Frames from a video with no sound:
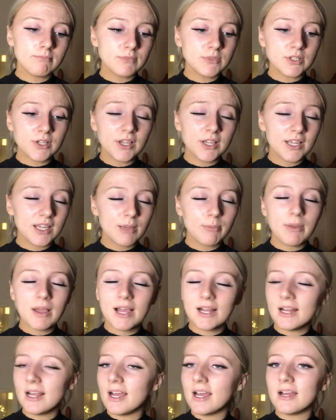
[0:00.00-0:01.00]
dirty a
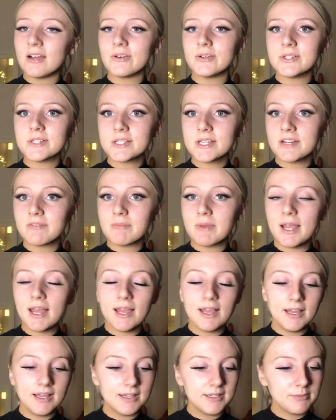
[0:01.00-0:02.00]
palette out instead of my
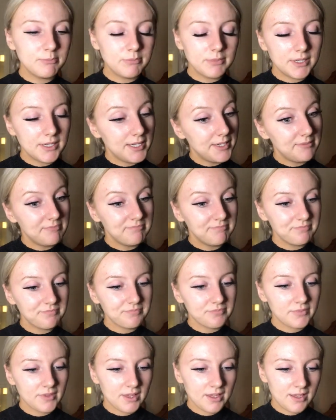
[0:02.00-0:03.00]
hand, but
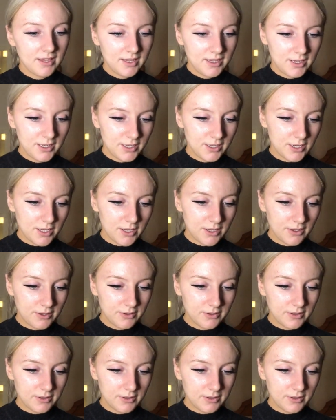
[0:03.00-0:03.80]
you know,